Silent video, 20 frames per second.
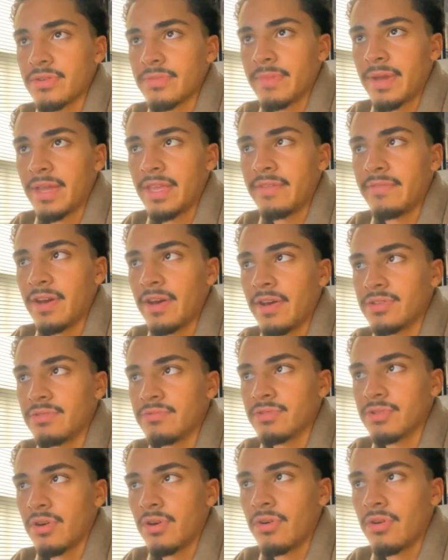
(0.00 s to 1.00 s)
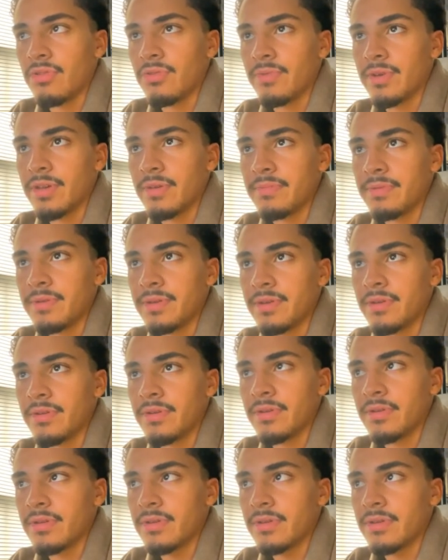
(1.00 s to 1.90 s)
My eval entry was all the way up here.